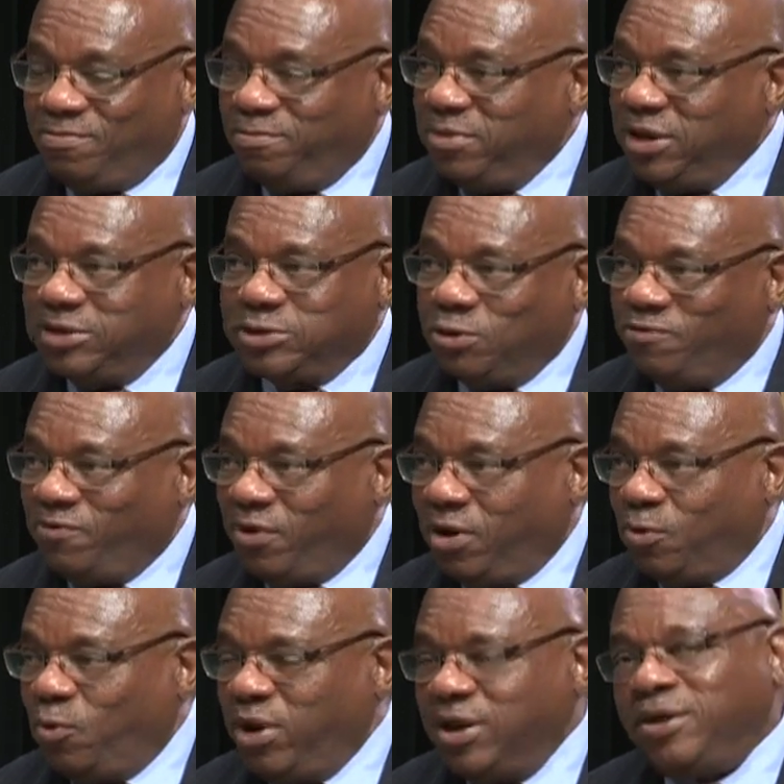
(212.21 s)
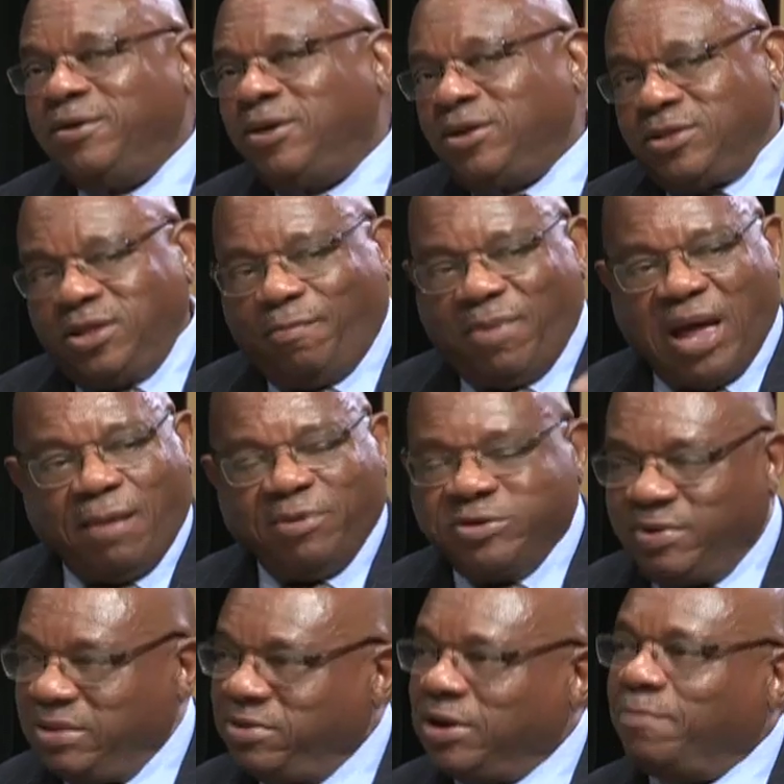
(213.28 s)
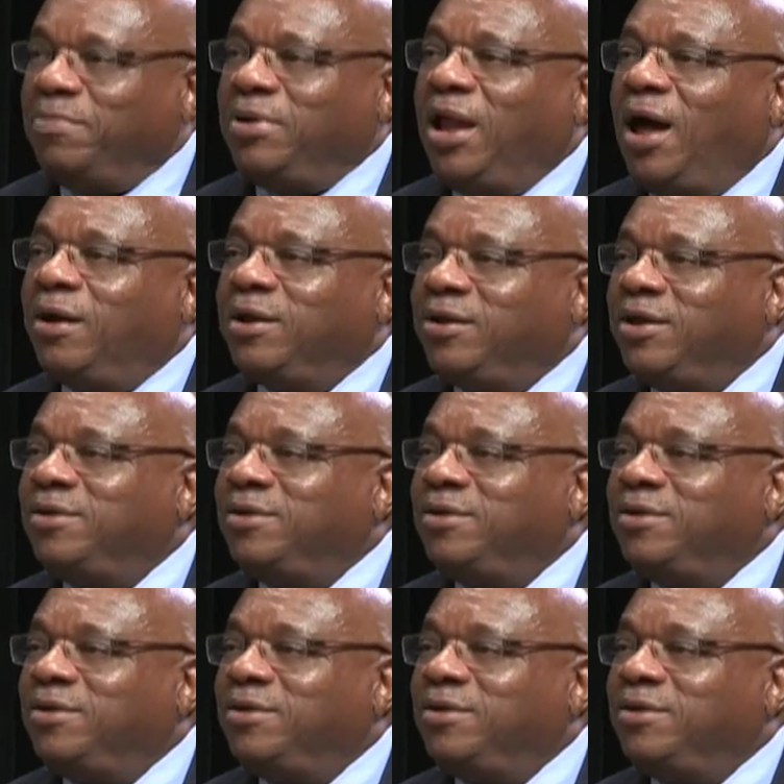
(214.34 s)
be so far away? The mom is maybe a block